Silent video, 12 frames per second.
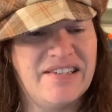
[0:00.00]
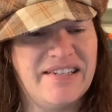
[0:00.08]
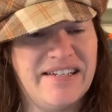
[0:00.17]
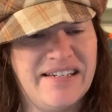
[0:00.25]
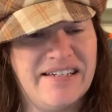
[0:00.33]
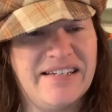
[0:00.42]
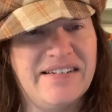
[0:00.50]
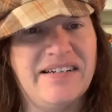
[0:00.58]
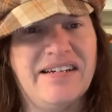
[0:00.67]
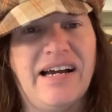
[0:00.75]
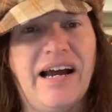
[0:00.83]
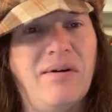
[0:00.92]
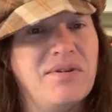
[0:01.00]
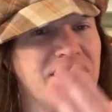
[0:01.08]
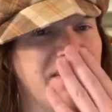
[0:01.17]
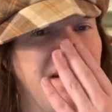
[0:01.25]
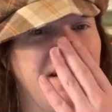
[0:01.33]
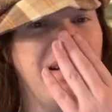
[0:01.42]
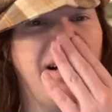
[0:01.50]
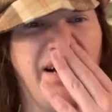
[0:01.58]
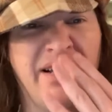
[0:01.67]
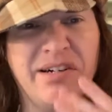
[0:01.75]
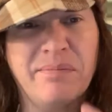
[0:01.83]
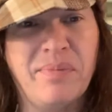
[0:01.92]
yeah, I was thinking a
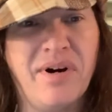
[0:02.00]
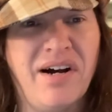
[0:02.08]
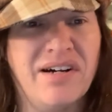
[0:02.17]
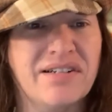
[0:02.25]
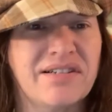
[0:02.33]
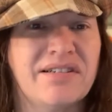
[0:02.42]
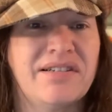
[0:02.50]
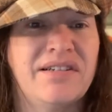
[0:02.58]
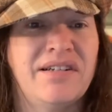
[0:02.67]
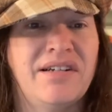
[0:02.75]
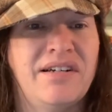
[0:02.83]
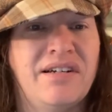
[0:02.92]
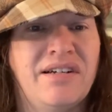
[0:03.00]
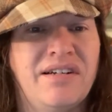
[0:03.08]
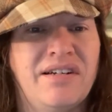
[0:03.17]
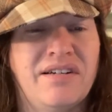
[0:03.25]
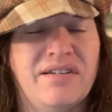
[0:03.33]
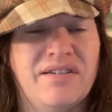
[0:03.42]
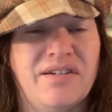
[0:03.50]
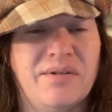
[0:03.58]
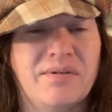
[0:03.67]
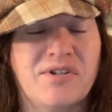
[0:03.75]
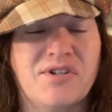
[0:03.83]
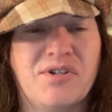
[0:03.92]
hundred bucks. There
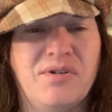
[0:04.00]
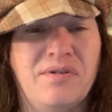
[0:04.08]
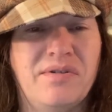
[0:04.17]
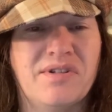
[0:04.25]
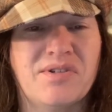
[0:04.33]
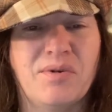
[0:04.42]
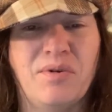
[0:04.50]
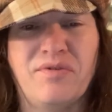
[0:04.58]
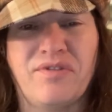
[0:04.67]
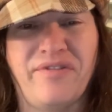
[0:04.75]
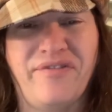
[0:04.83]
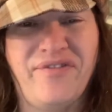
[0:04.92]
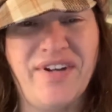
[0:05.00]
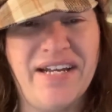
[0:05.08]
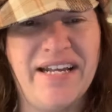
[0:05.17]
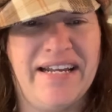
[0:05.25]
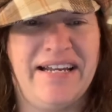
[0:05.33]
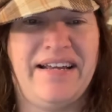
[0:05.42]
was two that sold for 50.